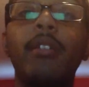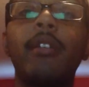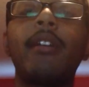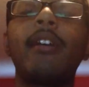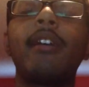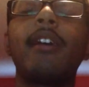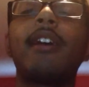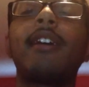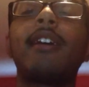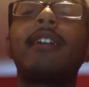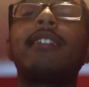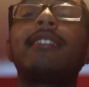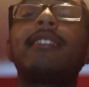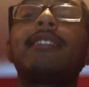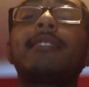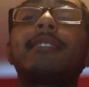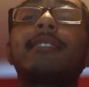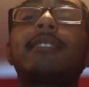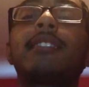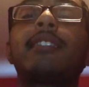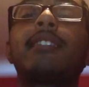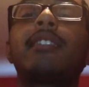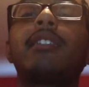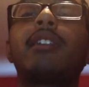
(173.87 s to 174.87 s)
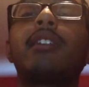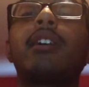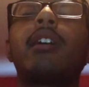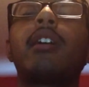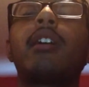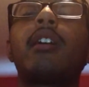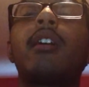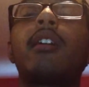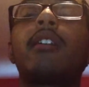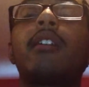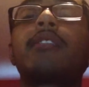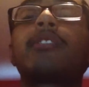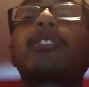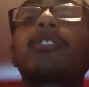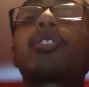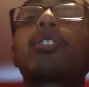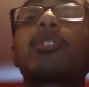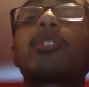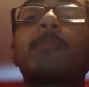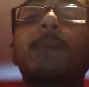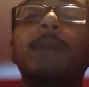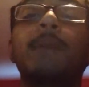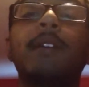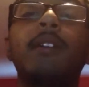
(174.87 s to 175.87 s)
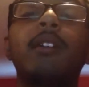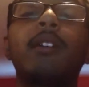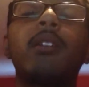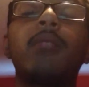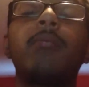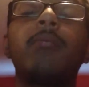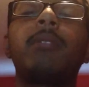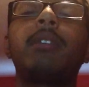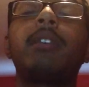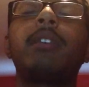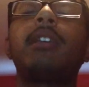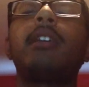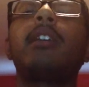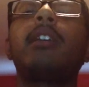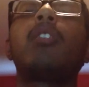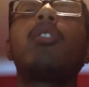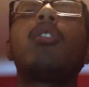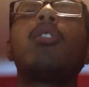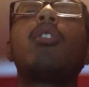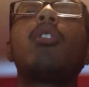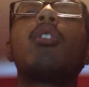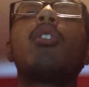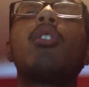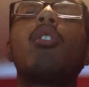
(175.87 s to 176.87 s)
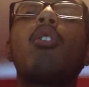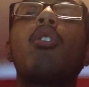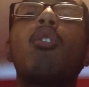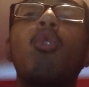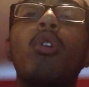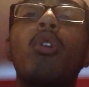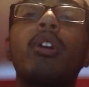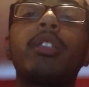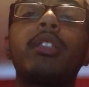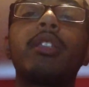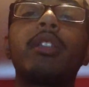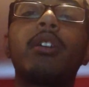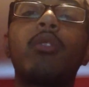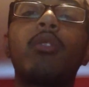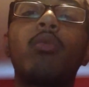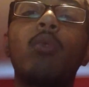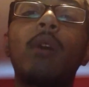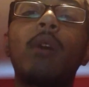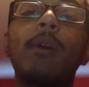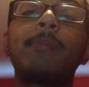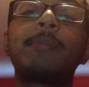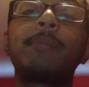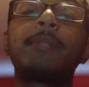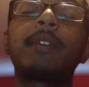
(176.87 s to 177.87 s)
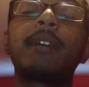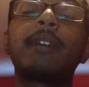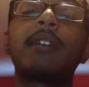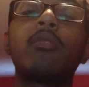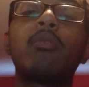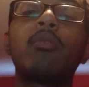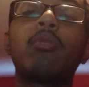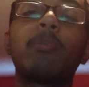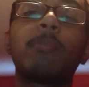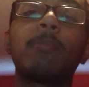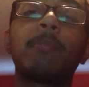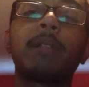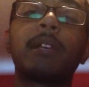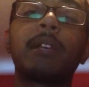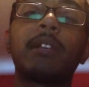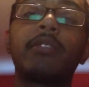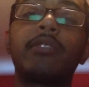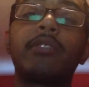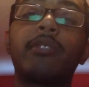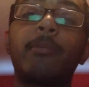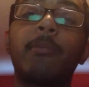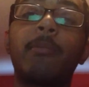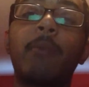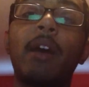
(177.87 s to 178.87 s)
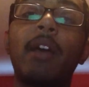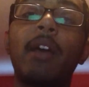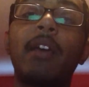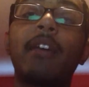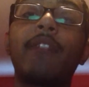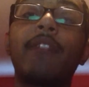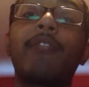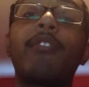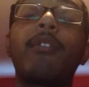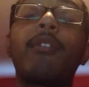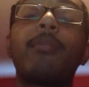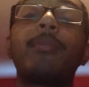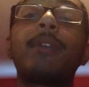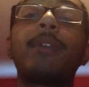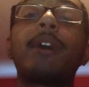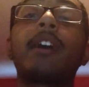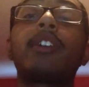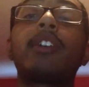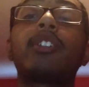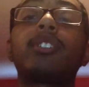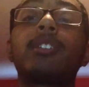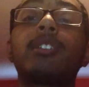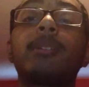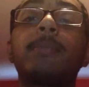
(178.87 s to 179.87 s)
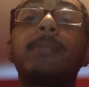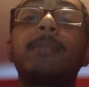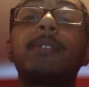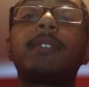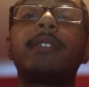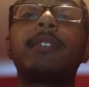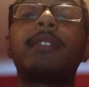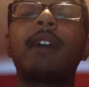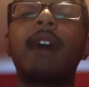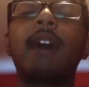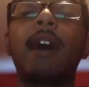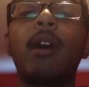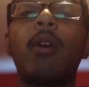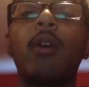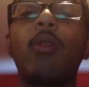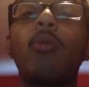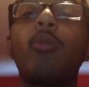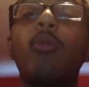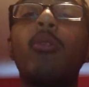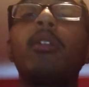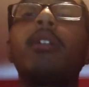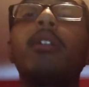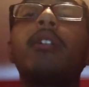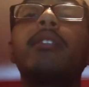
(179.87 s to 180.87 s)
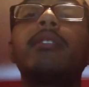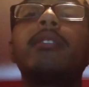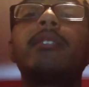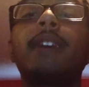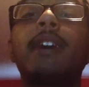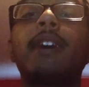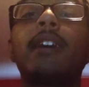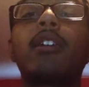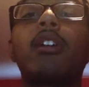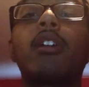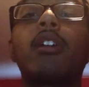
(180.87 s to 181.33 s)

and it's the shipping company or the website or place you're buying it from that ships it out dead on